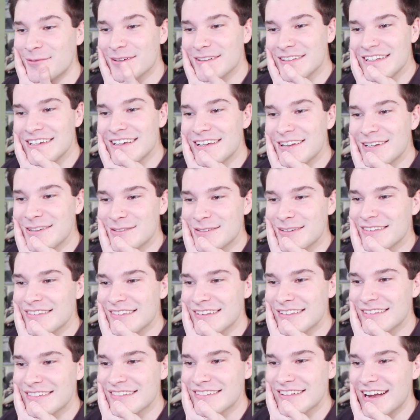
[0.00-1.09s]
Really
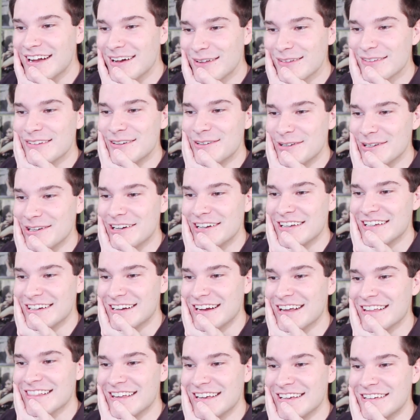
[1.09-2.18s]
interesting styles going on
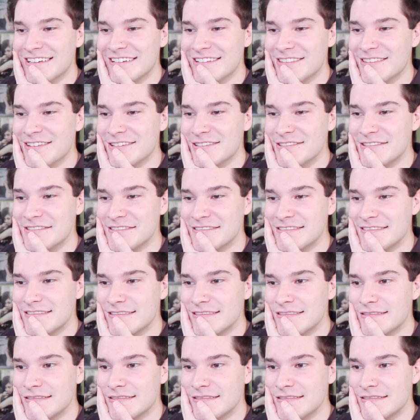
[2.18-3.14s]
here, I like it though.